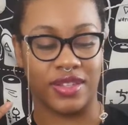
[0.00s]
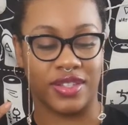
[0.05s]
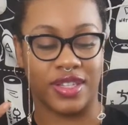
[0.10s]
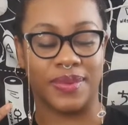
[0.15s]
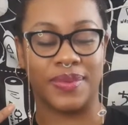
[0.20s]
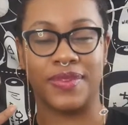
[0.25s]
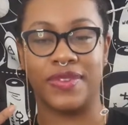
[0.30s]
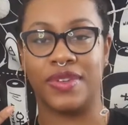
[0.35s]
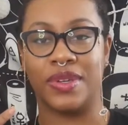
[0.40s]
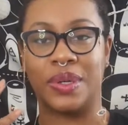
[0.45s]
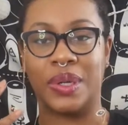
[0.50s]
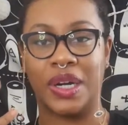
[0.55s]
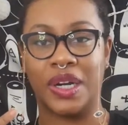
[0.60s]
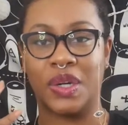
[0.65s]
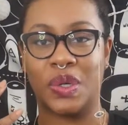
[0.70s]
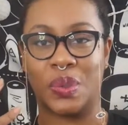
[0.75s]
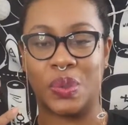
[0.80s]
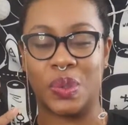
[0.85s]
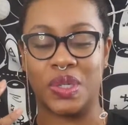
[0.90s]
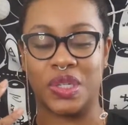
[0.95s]
some of you are
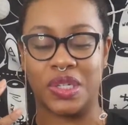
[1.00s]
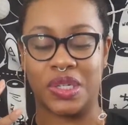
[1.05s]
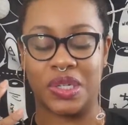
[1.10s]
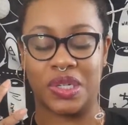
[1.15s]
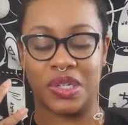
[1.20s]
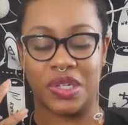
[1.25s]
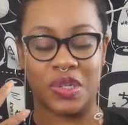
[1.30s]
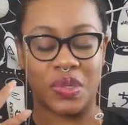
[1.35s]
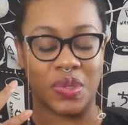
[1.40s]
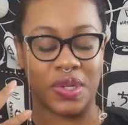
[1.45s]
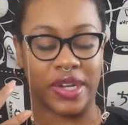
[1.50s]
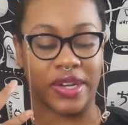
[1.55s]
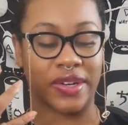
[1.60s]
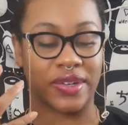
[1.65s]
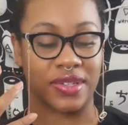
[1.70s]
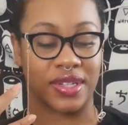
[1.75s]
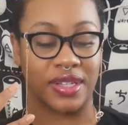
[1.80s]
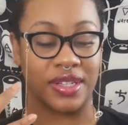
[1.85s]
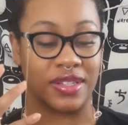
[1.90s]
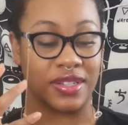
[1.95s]
going to turn into
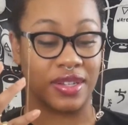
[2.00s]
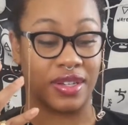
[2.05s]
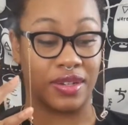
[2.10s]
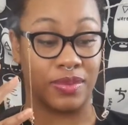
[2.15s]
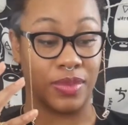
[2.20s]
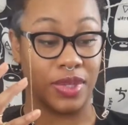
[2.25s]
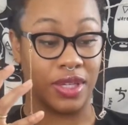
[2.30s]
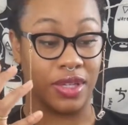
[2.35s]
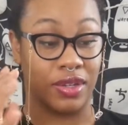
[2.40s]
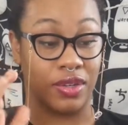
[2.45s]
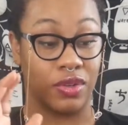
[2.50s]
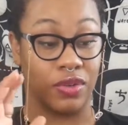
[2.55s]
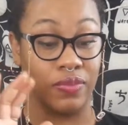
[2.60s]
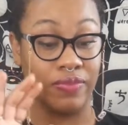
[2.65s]
creators, and it's going to be